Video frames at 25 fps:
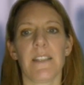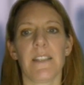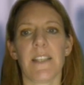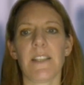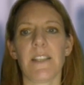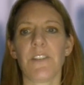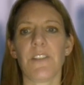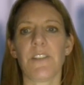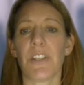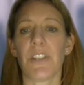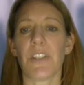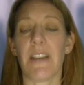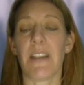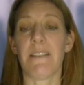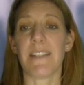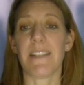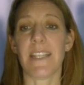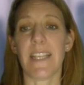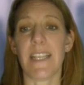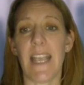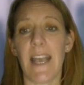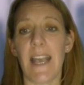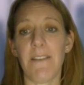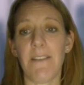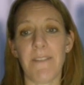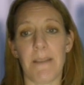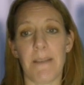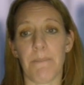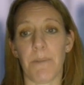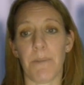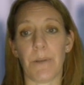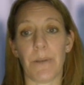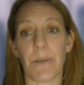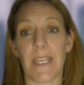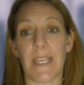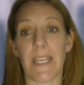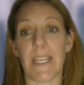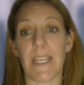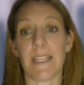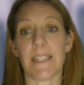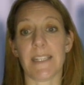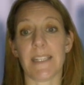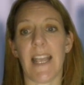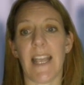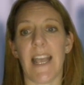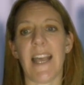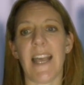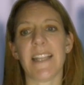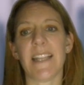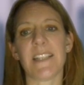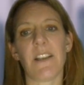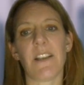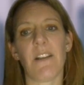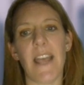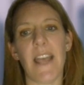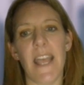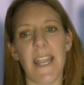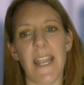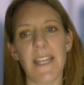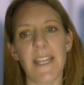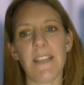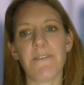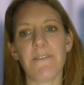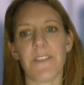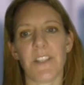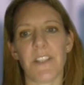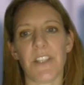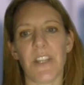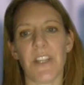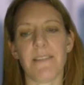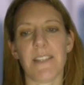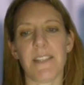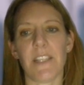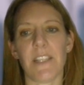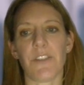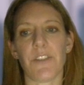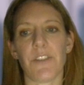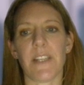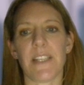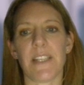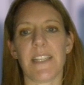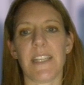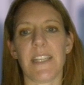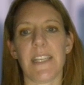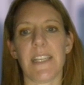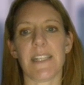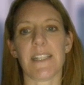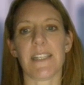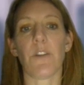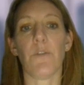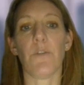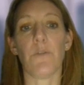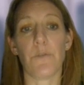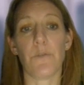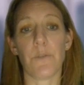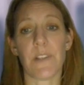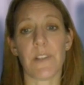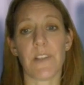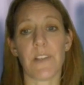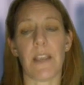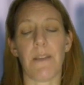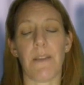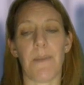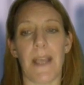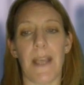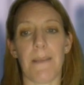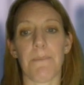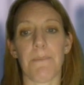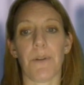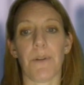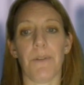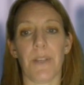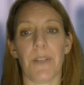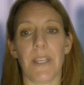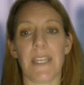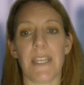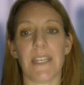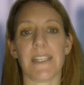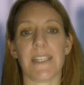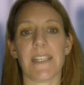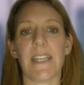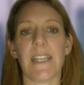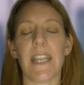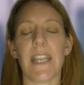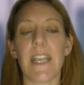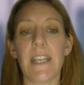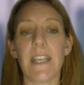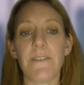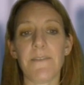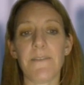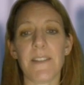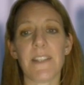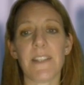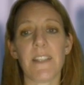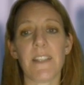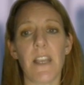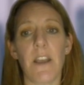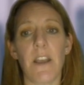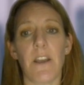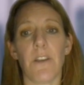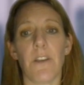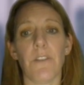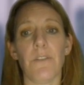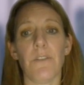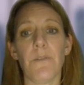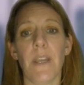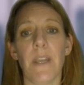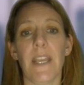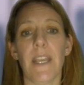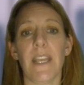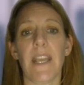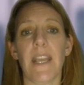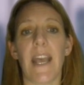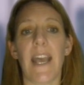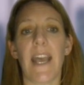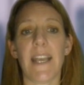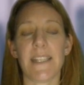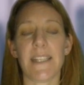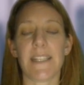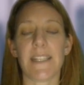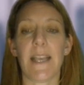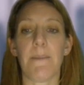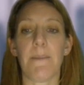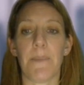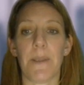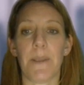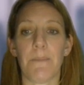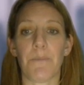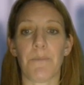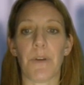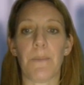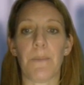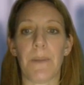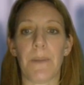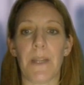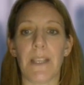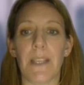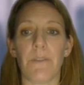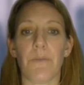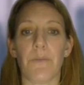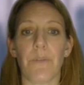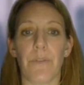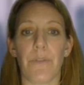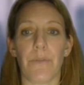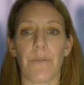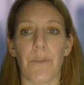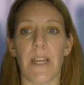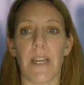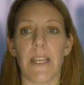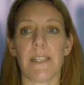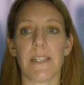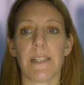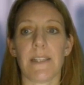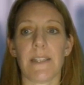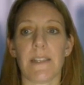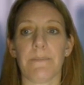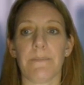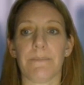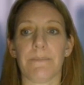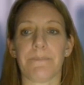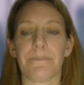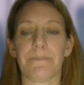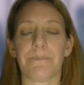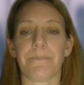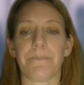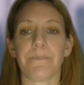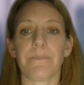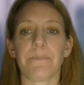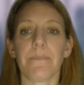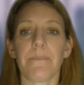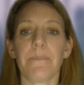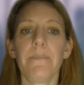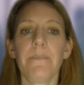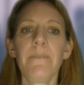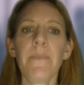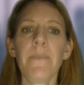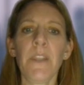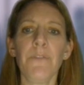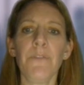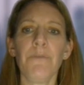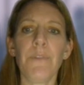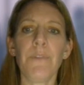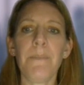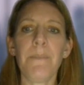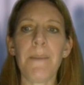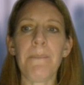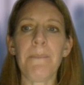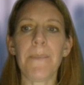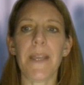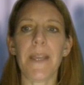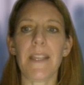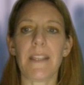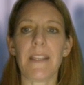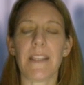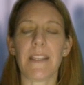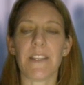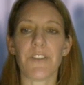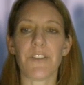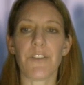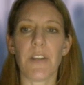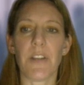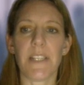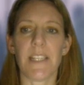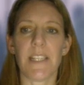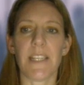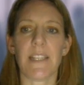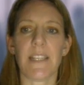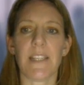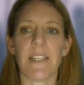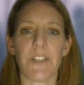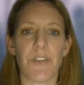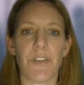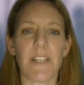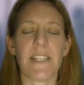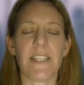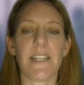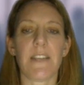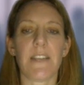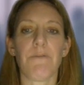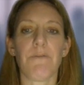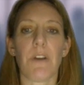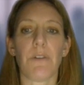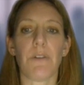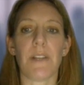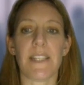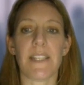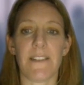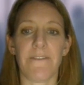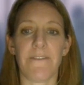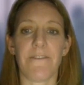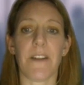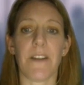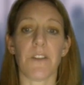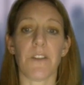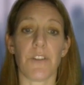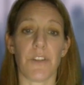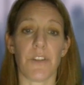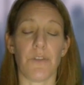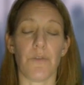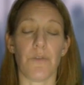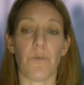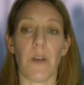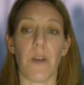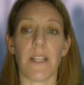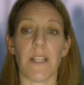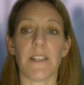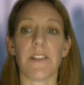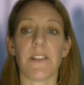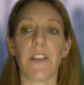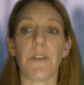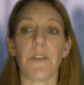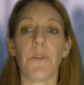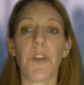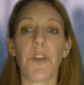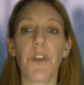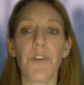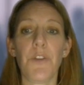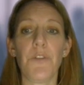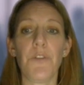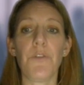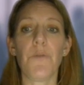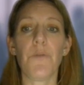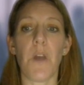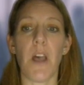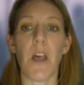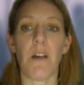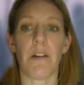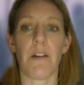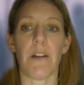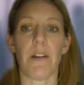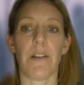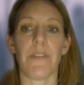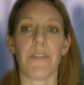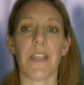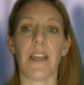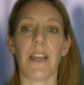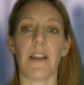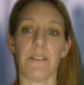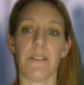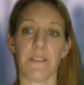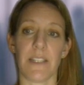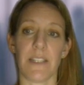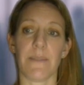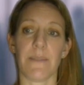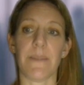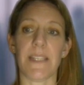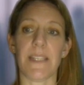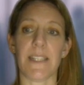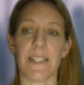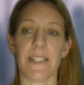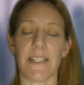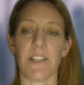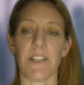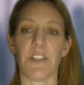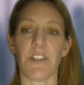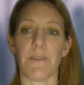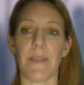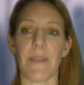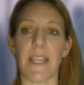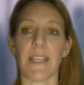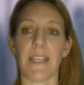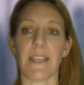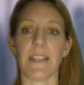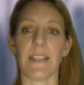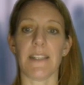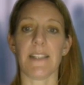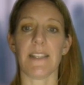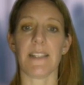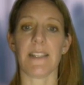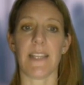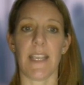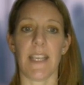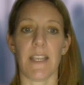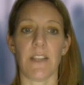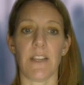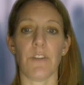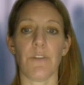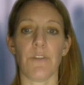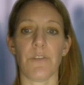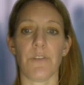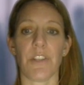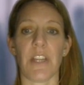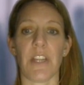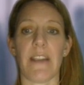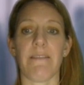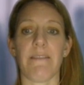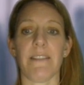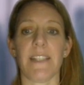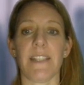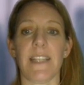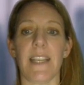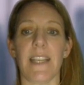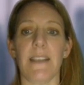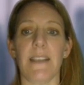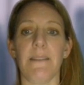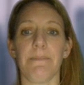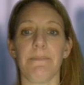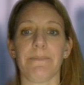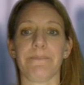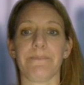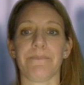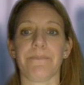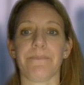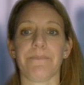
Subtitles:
Does your charity have employees, and are any of the charity trustees also employees? And if so, has that been properly authorised? Remember, the trustee role is a functional one, so who are the ultimate decision makers in your charity?